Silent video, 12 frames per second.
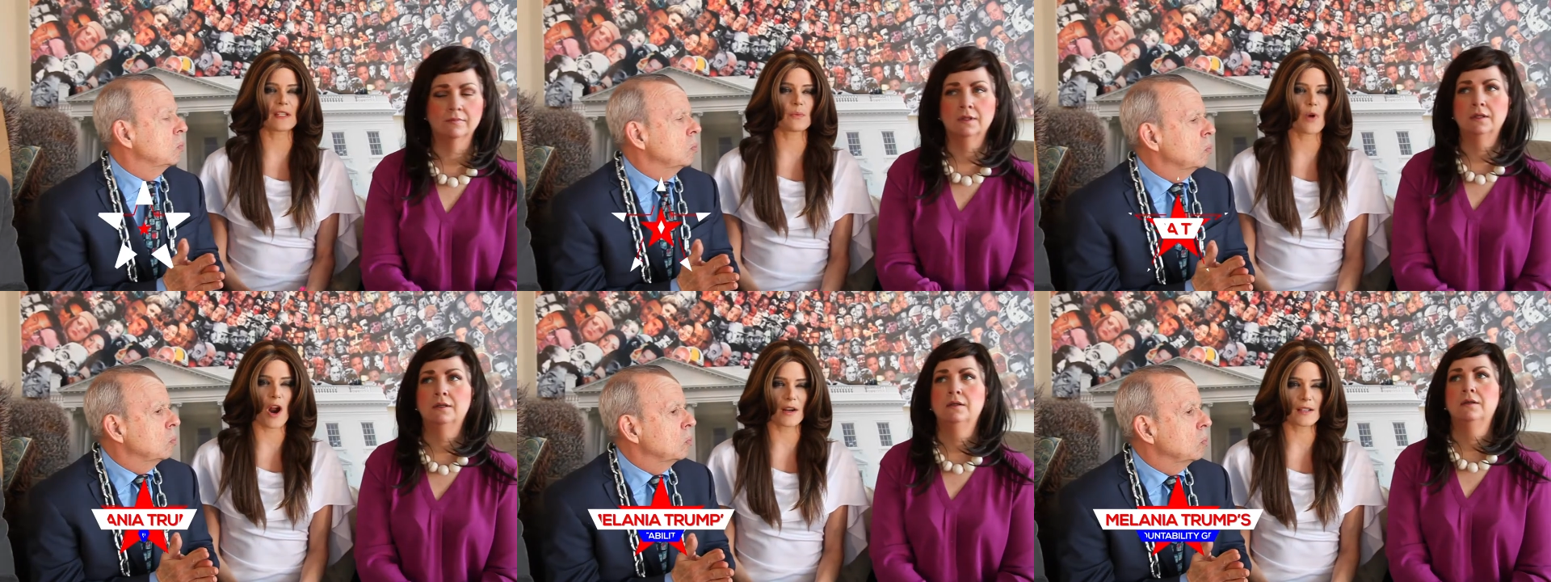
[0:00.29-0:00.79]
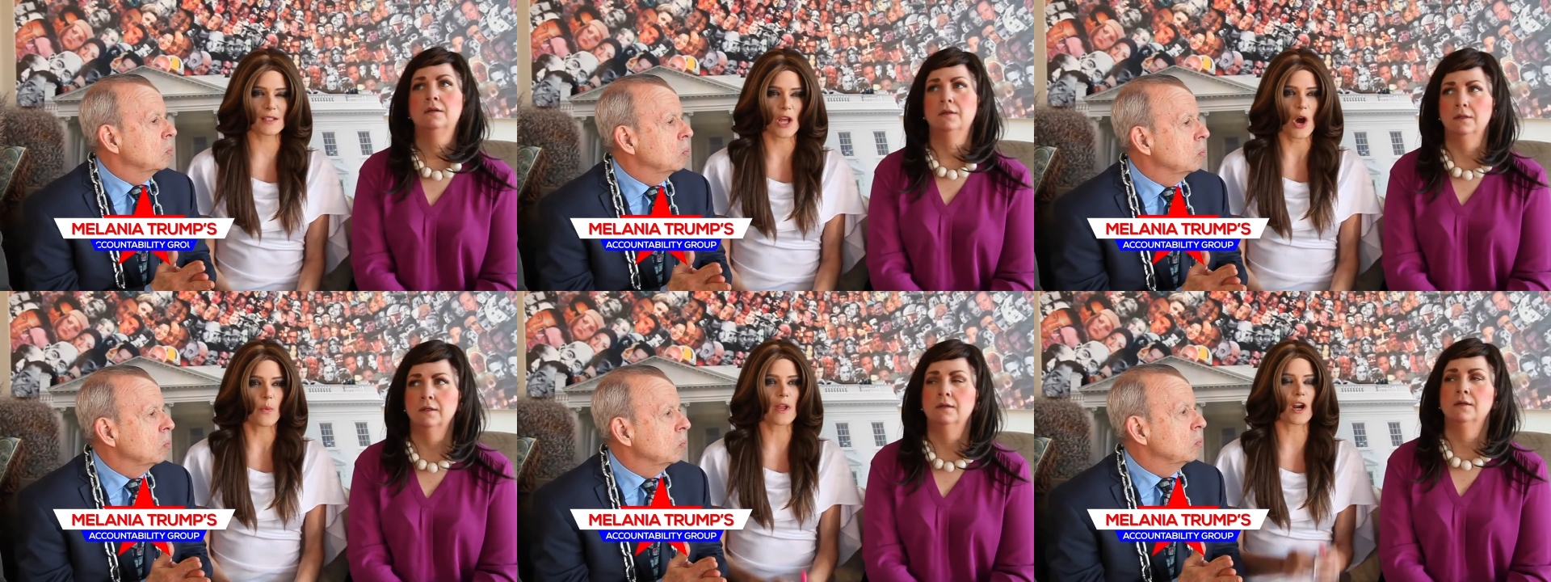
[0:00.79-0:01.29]
Speaker 1: process works,
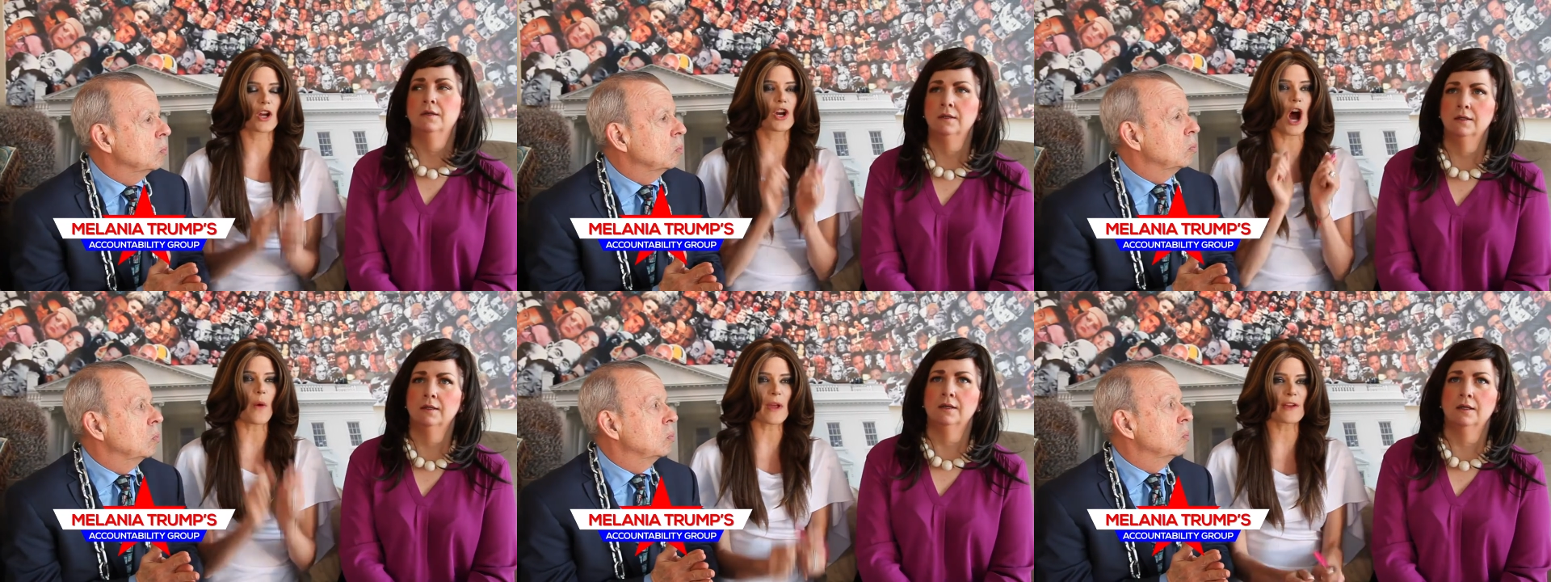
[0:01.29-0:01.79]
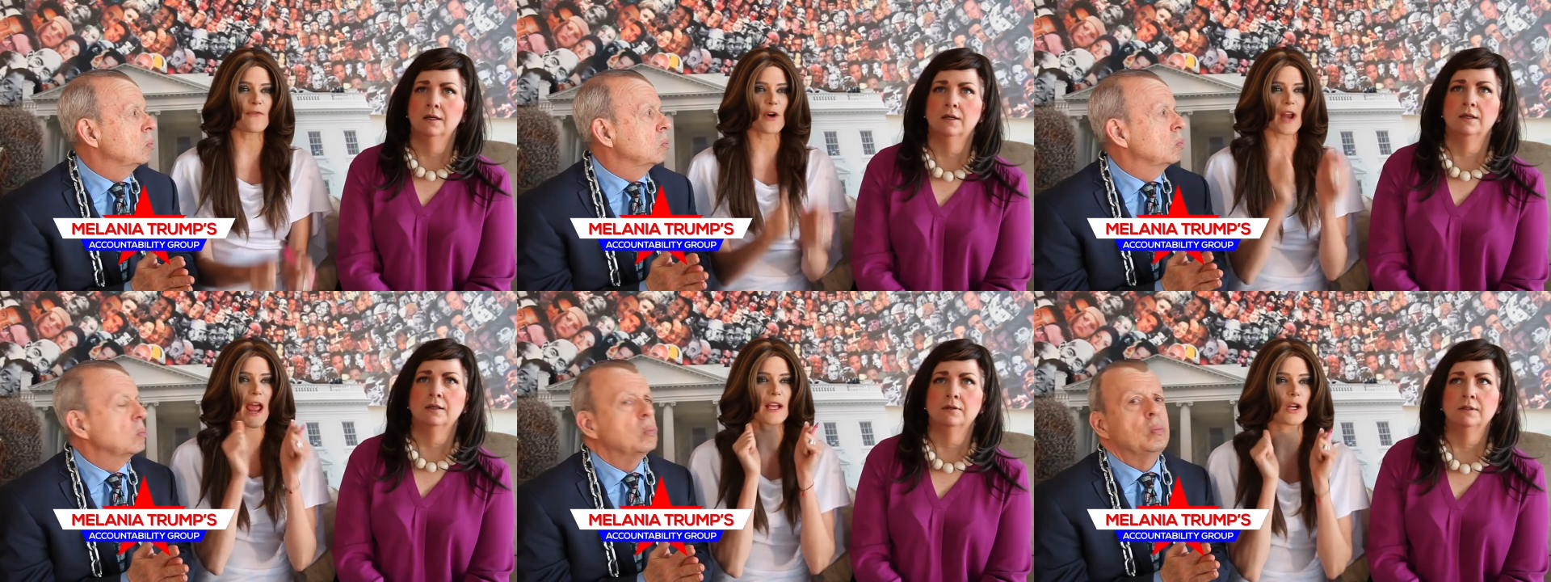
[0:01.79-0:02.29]
we are going for
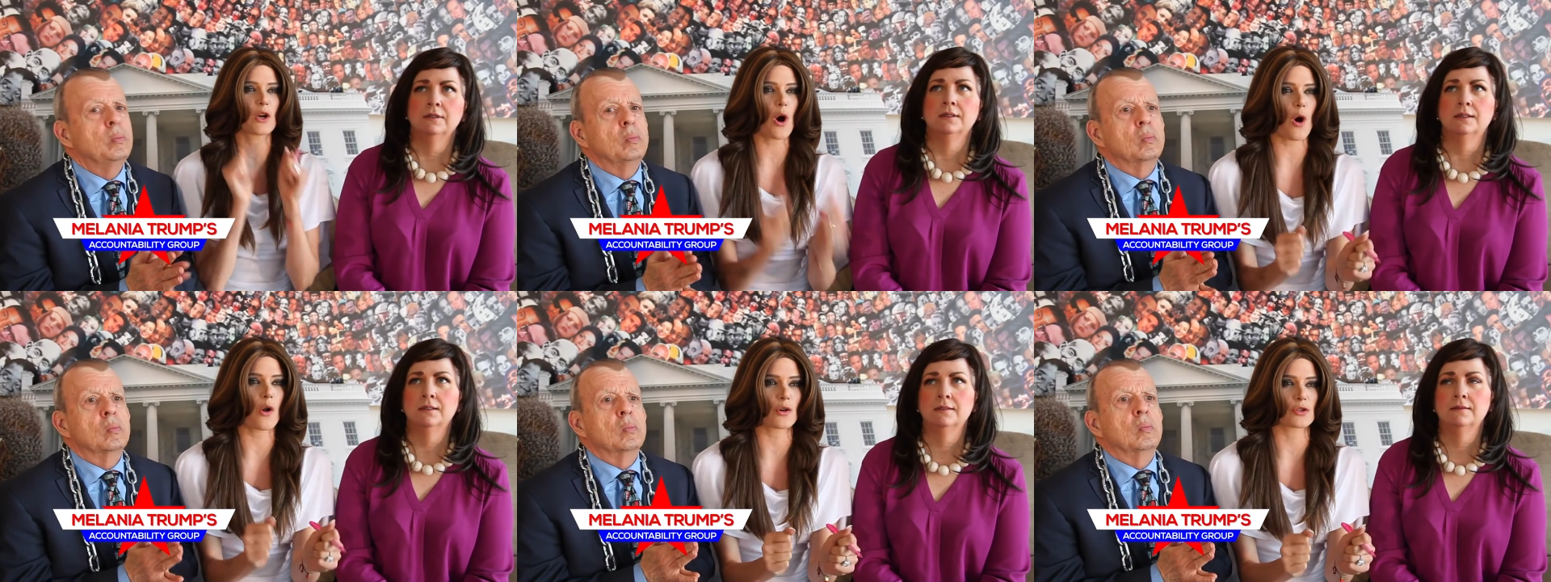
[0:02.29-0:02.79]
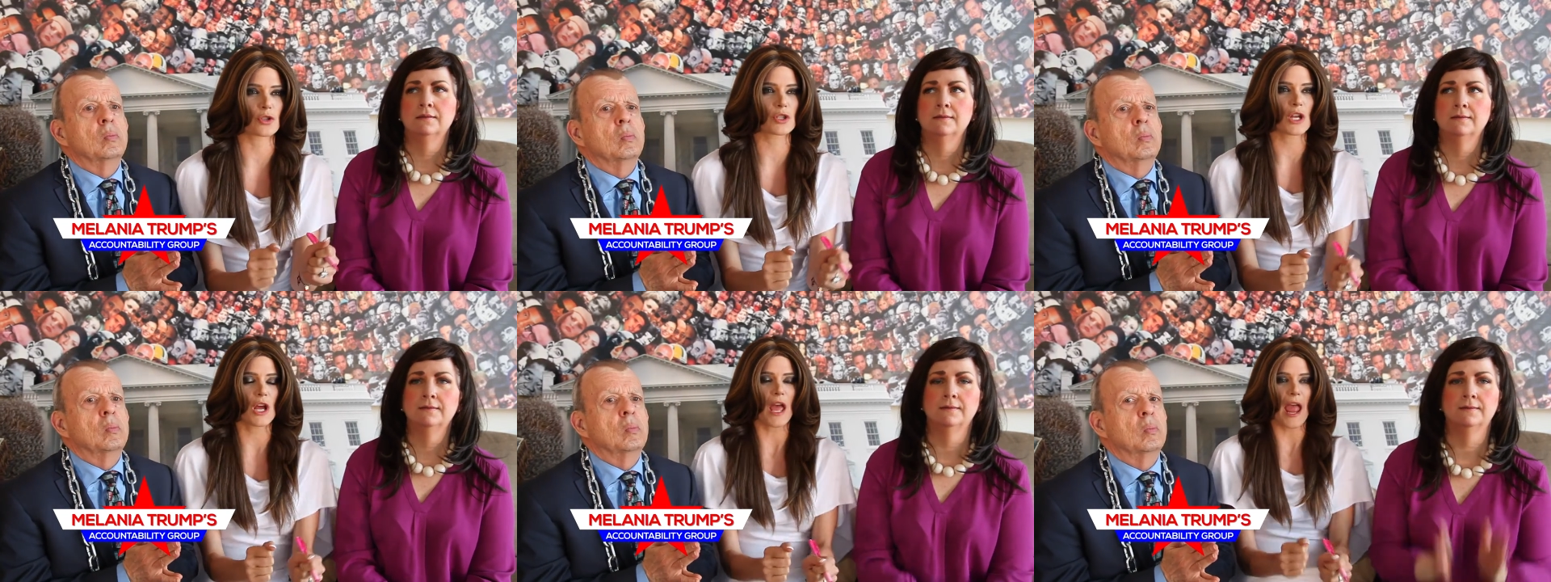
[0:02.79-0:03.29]
our goals.
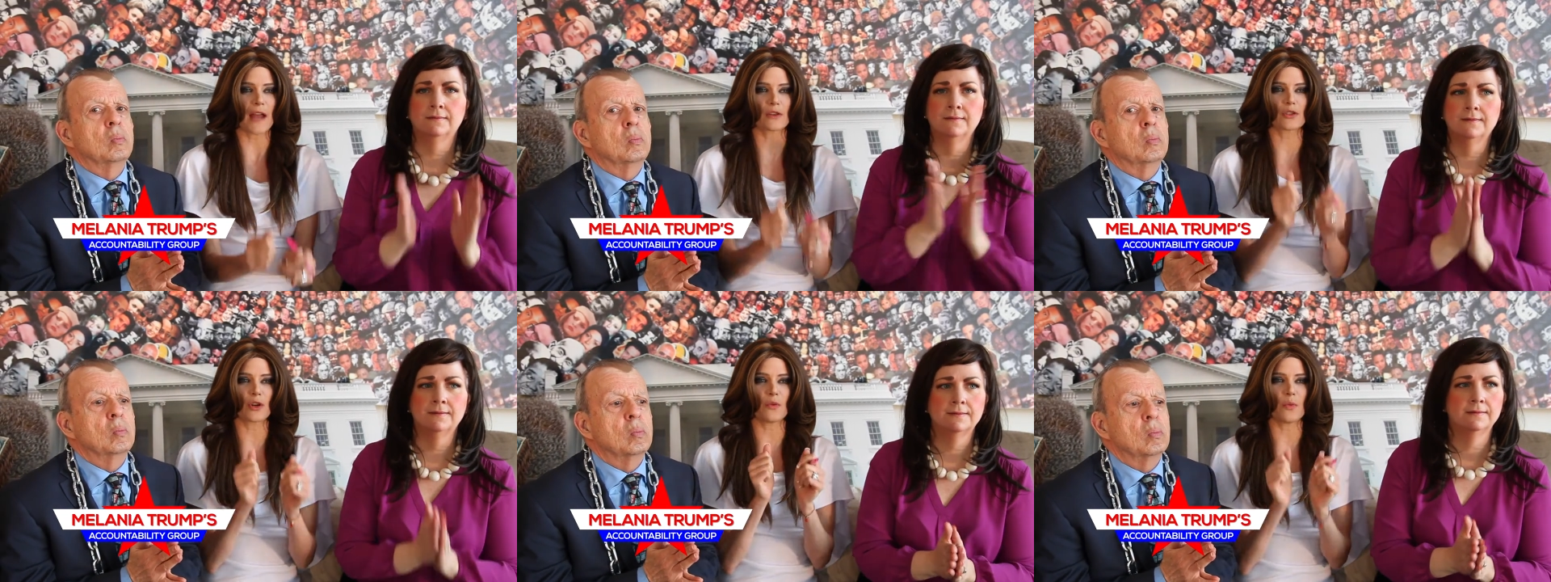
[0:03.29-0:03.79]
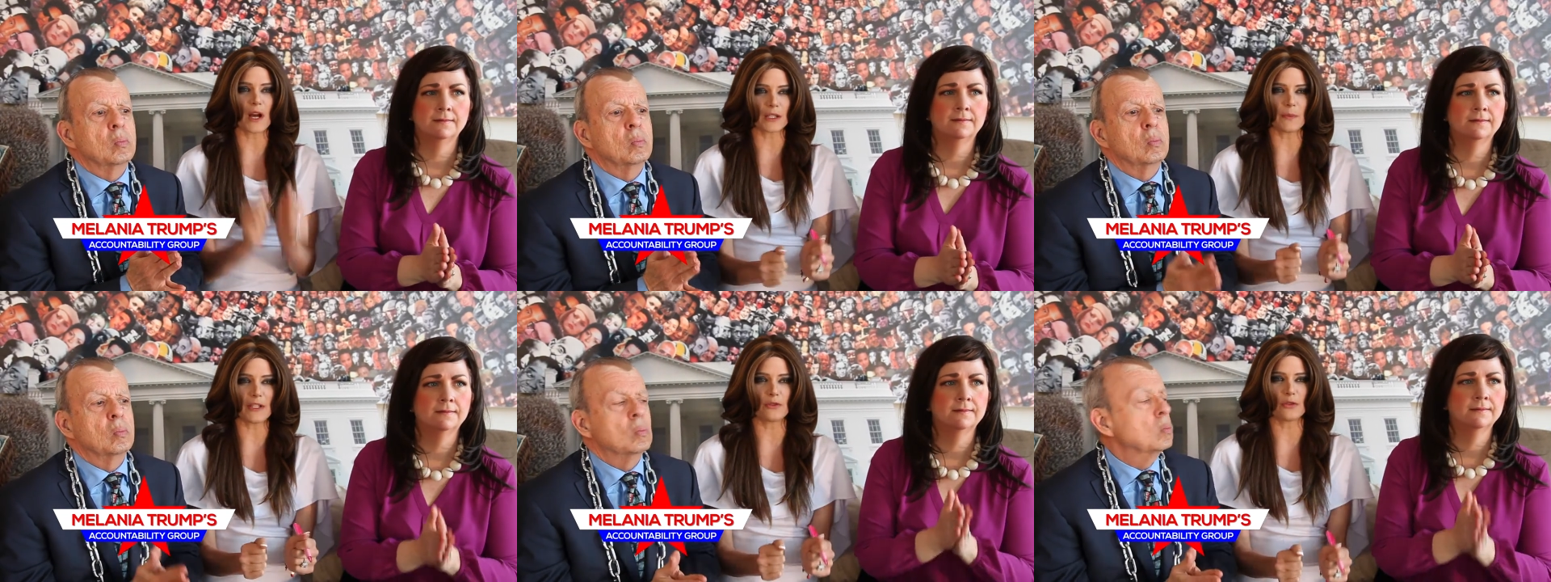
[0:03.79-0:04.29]
And so what
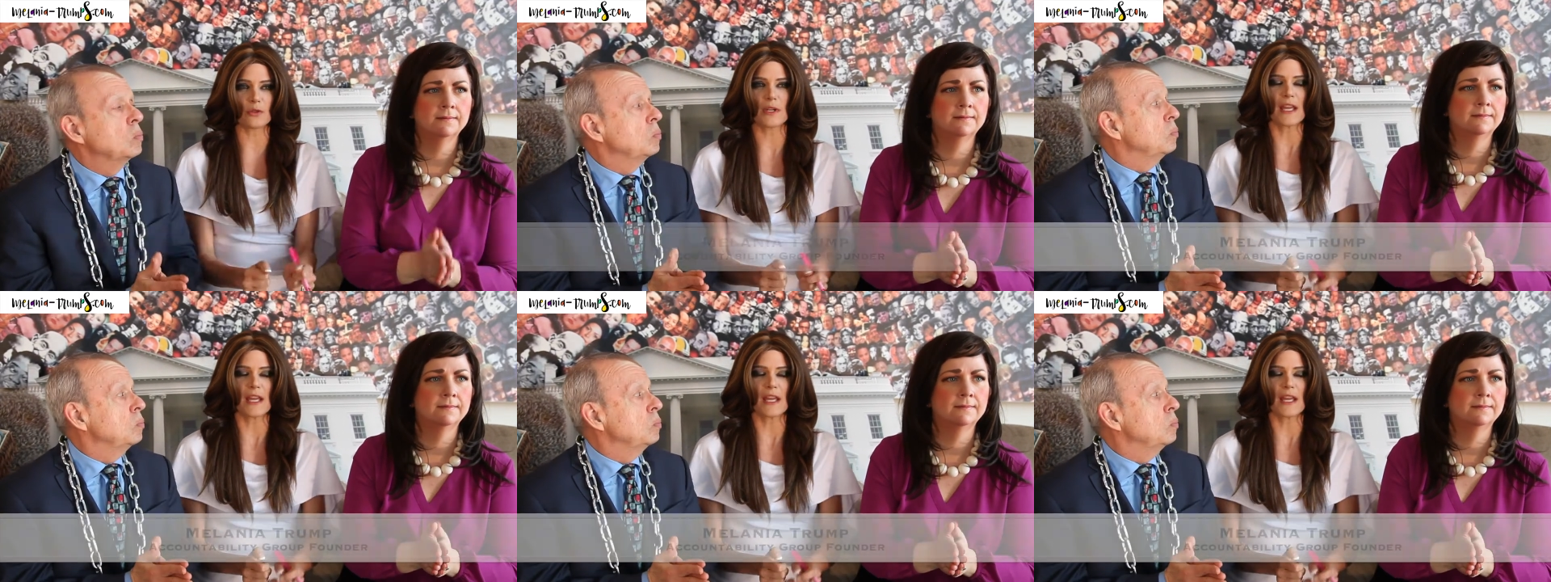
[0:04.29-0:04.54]
we do